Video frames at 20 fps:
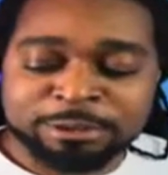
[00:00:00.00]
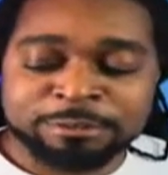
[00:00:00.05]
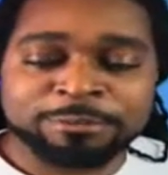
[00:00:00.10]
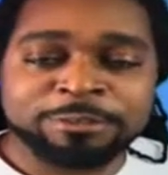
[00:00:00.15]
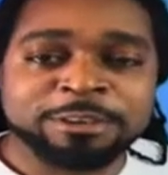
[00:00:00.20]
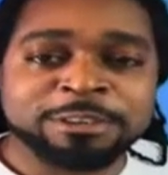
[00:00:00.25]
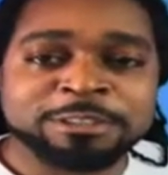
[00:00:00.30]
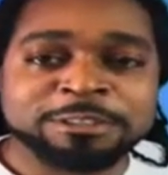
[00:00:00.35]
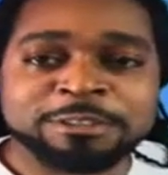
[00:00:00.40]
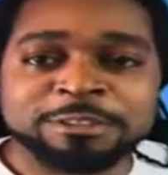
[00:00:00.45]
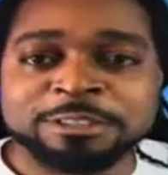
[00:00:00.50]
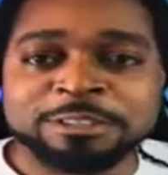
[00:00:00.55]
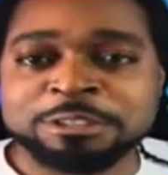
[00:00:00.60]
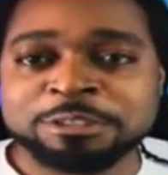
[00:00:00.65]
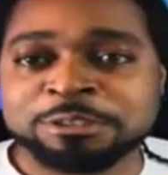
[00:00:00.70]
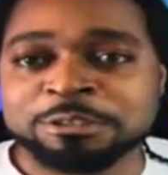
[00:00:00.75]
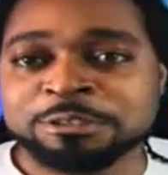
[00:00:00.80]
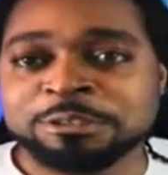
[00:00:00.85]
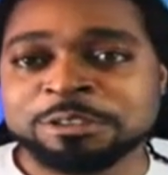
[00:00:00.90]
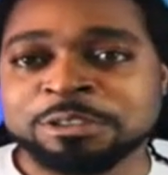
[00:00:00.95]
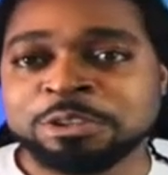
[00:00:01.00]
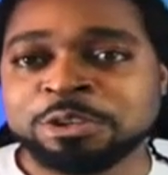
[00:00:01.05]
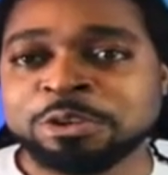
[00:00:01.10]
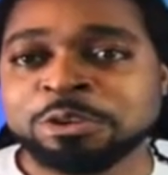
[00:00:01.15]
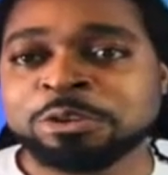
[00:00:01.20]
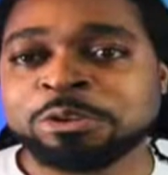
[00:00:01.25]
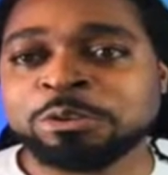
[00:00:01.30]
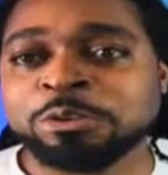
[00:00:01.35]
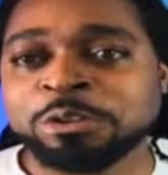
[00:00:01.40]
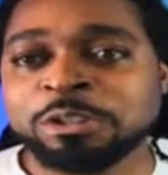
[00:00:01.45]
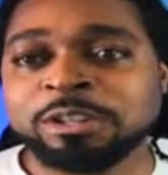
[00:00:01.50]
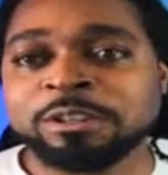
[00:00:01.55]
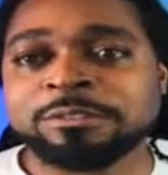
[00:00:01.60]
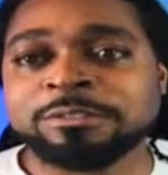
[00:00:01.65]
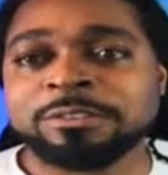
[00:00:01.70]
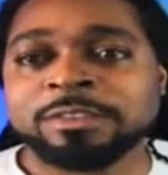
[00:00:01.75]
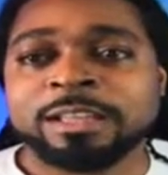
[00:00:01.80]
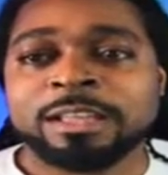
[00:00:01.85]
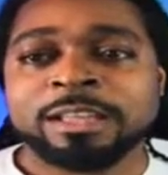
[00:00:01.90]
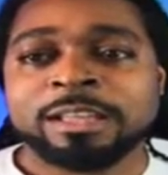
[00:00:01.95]
voice to the show, you could
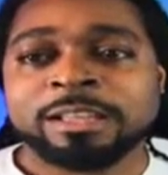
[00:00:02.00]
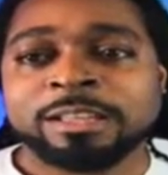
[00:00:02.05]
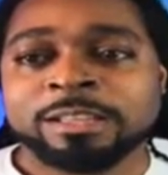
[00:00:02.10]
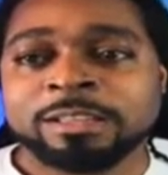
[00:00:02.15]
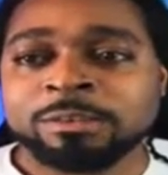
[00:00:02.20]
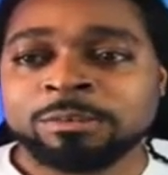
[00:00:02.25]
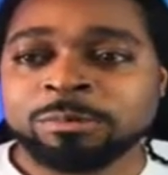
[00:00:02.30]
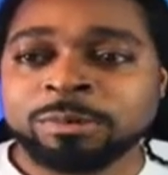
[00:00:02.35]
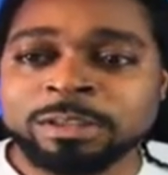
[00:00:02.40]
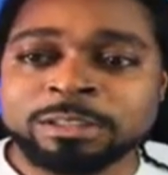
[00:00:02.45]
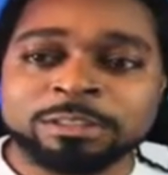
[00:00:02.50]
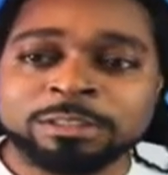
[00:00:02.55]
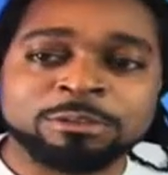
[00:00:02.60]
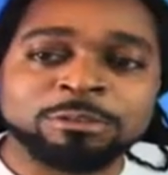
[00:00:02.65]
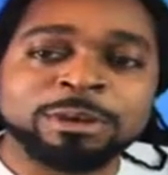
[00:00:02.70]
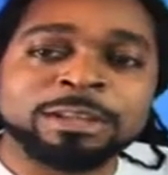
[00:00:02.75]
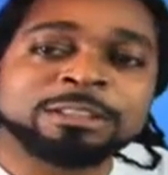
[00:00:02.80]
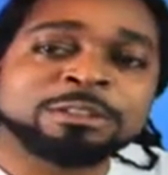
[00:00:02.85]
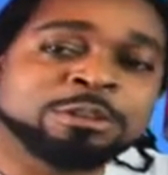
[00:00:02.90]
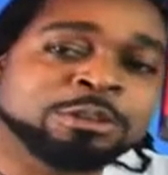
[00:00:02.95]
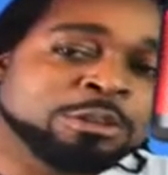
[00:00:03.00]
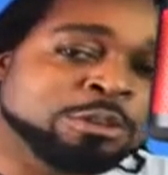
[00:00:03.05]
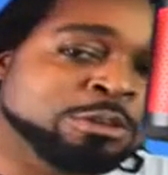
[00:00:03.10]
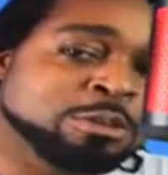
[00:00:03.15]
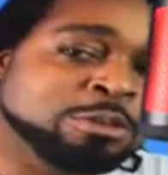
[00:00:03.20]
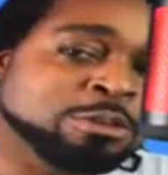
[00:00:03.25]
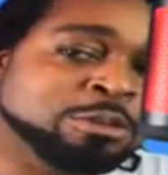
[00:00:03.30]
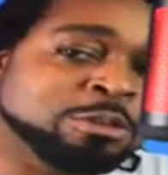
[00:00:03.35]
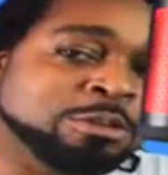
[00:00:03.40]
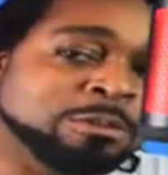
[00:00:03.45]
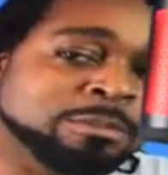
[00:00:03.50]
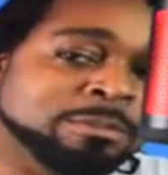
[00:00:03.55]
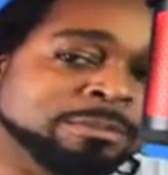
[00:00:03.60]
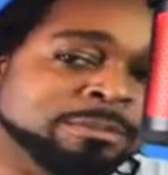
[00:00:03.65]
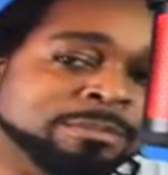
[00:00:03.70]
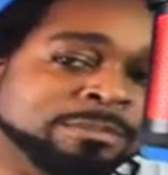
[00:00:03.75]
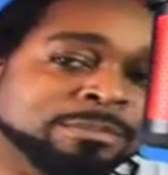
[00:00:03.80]
have went to YouTube